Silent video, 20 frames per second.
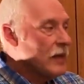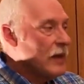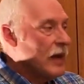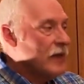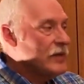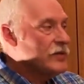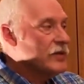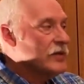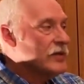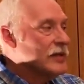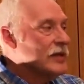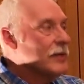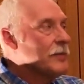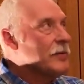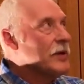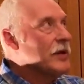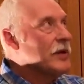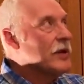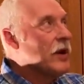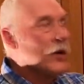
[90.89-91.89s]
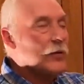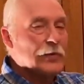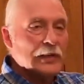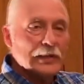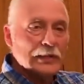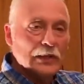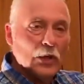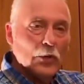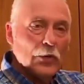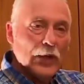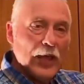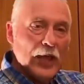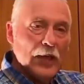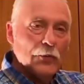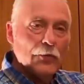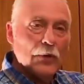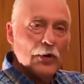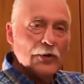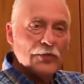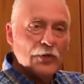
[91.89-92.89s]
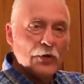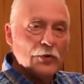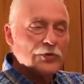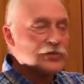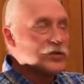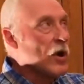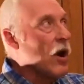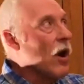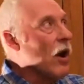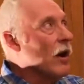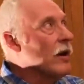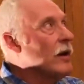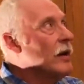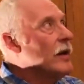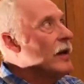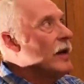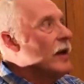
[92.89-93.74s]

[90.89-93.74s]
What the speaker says: I took the liberty to already locate where those are,